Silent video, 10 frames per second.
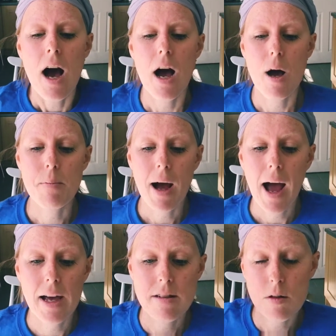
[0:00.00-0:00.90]

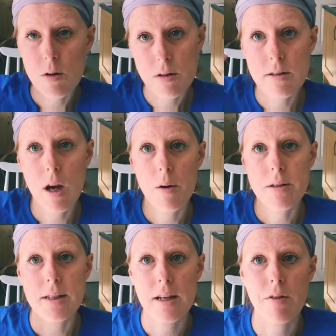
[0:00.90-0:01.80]
And also
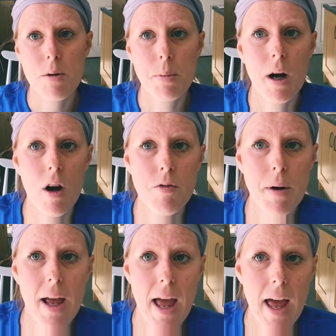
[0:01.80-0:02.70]
a significant part of
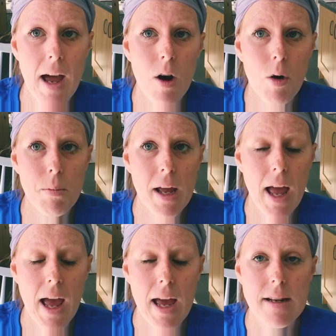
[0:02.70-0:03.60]
my hair on my
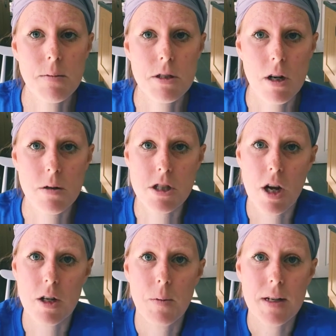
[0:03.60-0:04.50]
head, which I'll
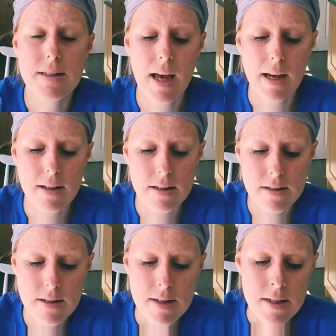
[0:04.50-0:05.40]
show you in a
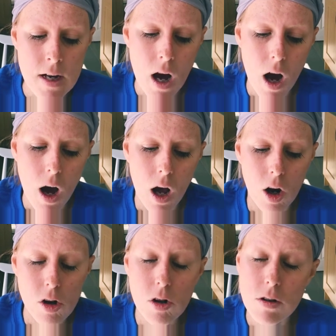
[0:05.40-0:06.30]
second.
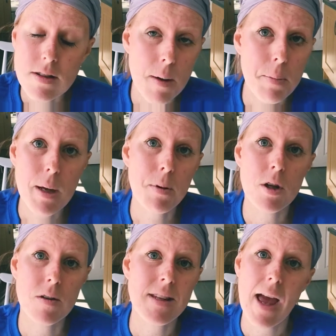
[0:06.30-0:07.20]
Some people
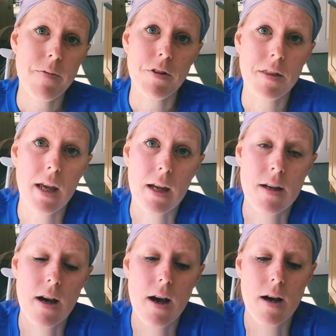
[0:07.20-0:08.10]
lose everything,
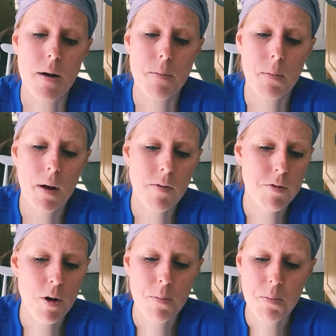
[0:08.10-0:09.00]

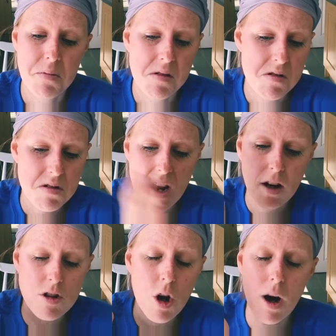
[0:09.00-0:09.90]
from
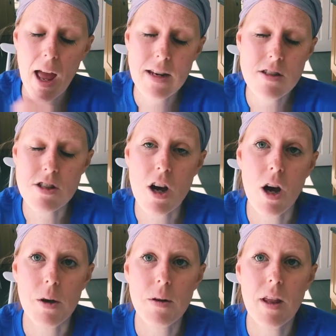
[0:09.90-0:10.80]
head to
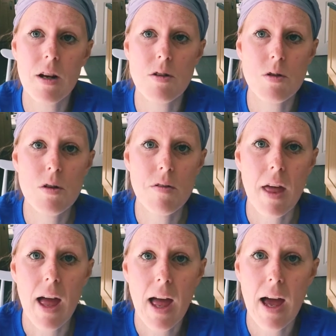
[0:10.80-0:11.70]
toe. They lose all of
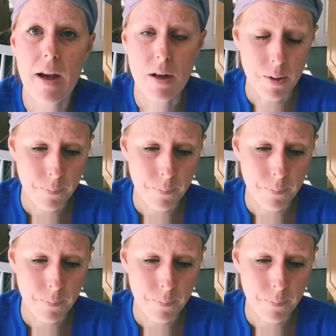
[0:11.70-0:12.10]
their hair.